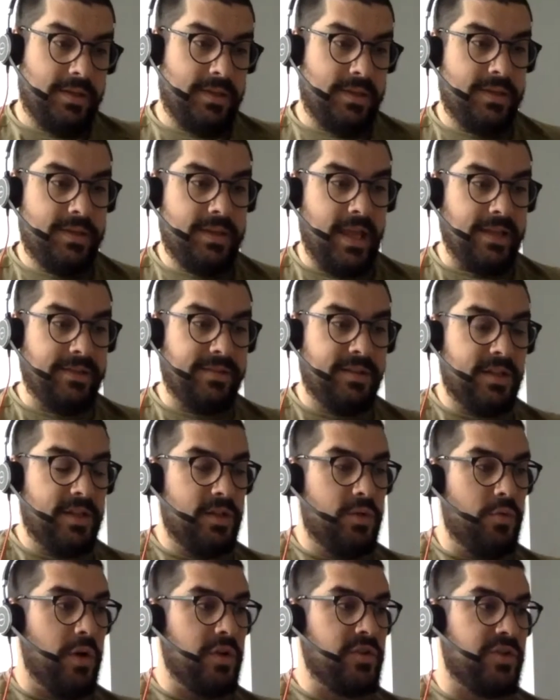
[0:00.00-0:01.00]
That's a
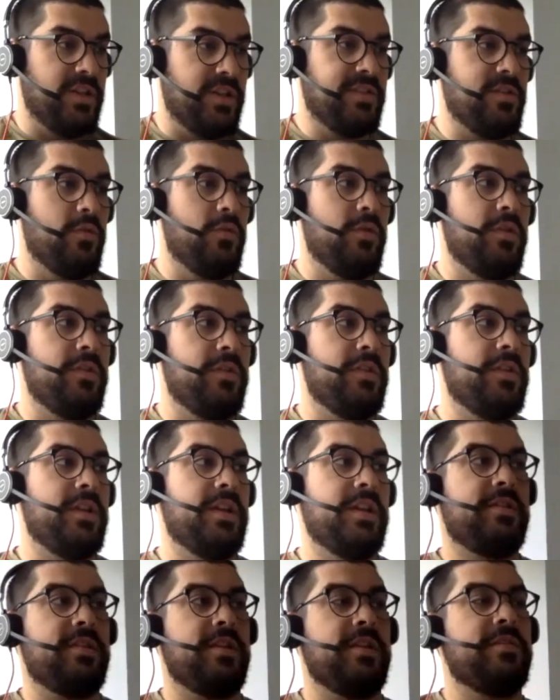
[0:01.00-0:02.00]
good question. So
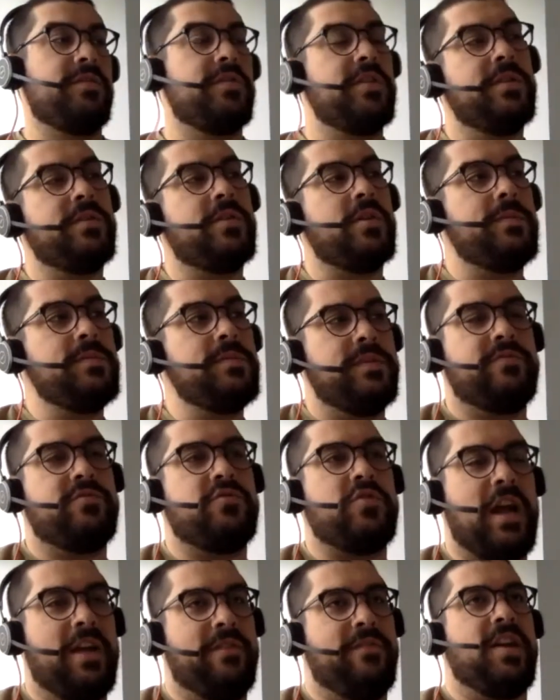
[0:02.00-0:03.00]
in terms of
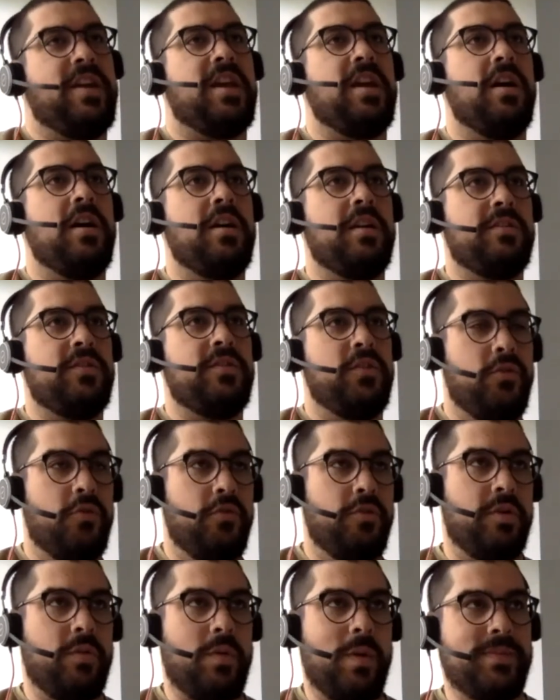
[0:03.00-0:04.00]
traffic
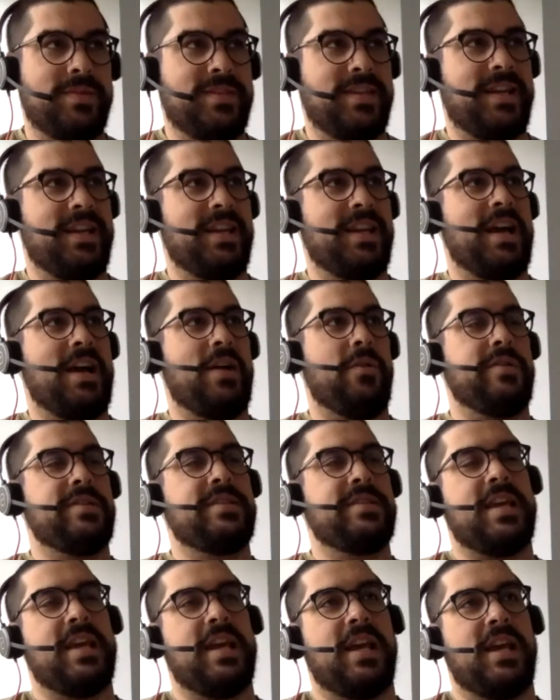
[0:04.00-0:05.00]
to their website, I would
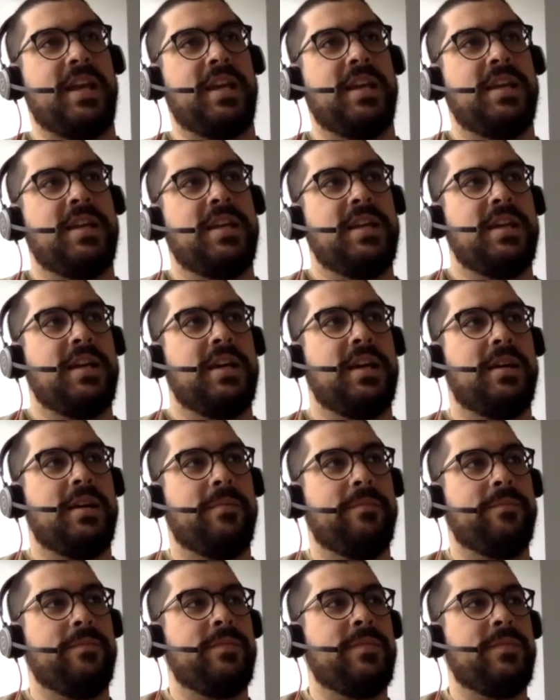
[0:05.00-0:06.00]
say
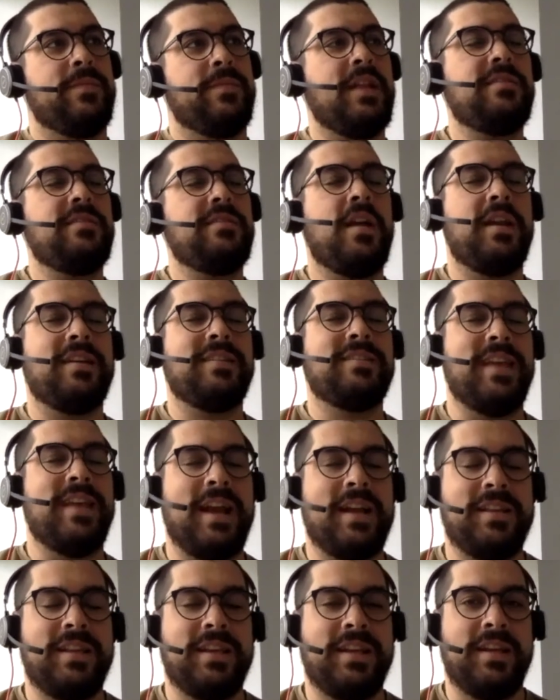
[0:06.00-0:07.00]
that's not
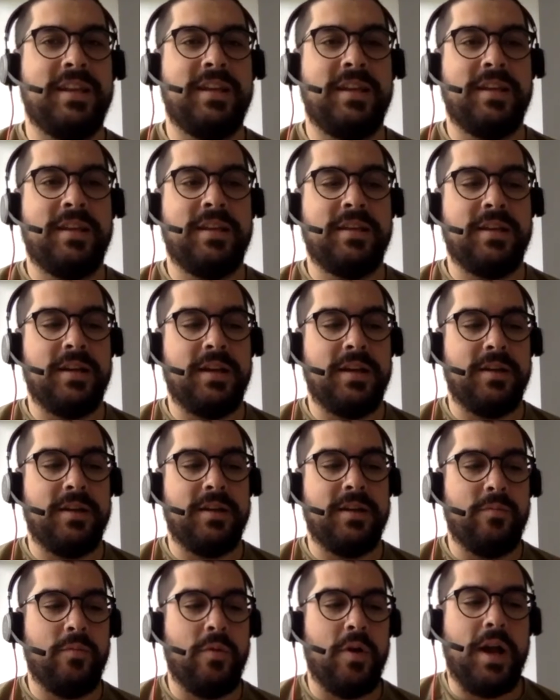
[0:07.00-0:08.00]
exactly,
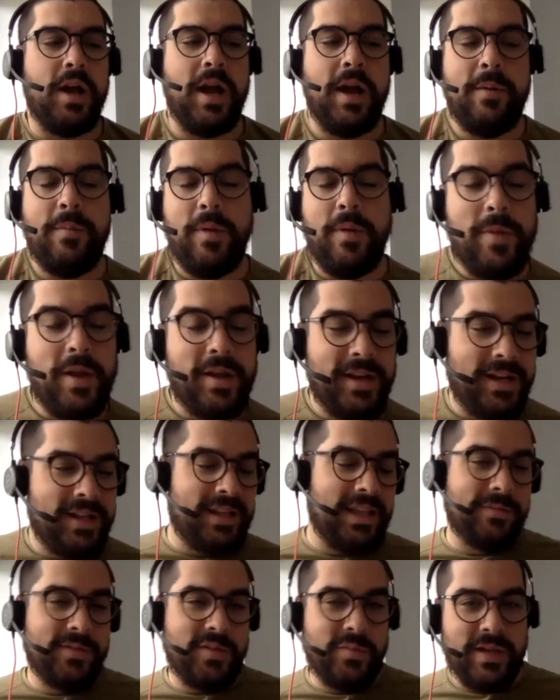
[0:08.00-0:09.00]
I'm not going to
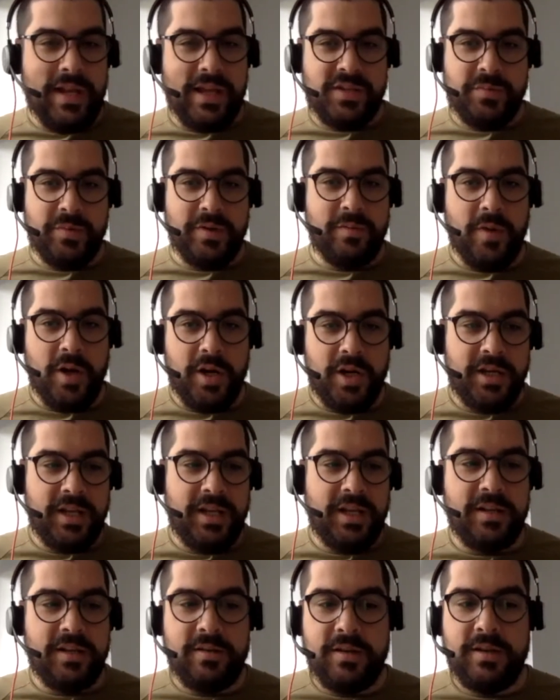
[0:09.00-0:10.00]
claim to be an expert in
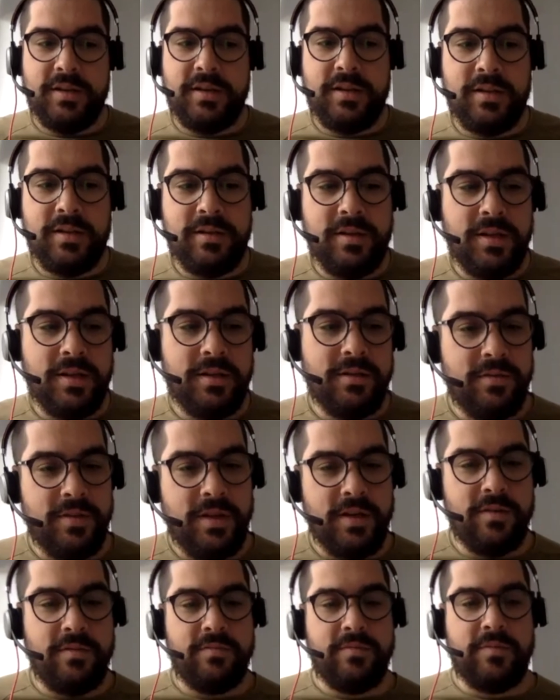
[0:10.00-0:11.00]
marketing
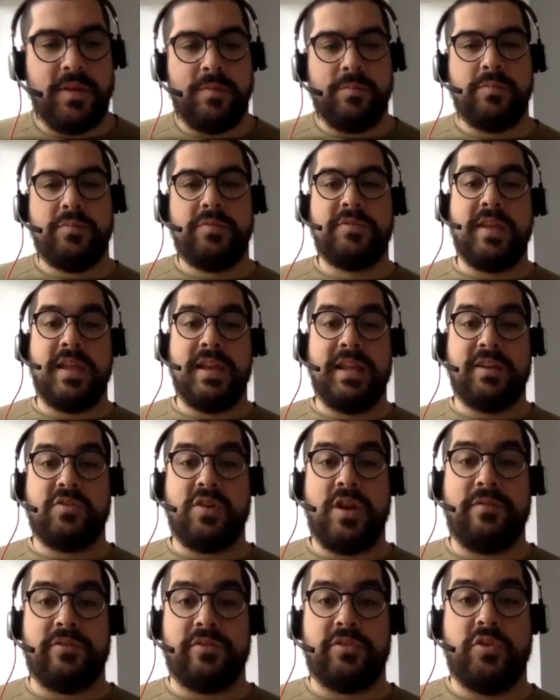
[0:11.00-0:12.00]
and sending
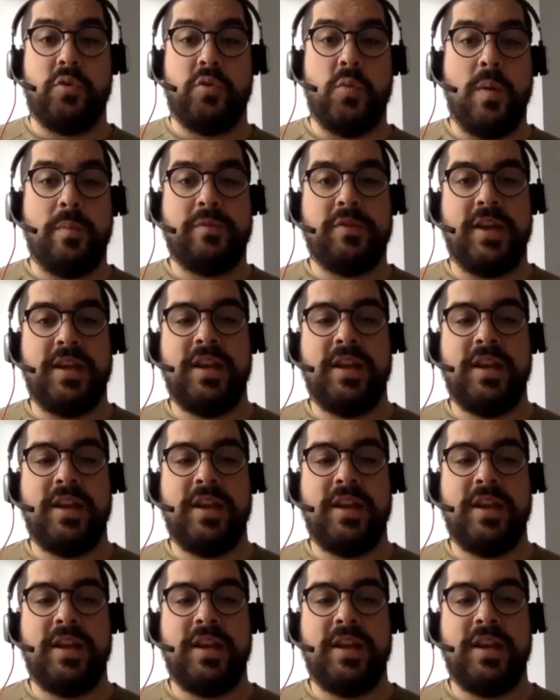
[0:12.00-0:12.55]
traffic to a website.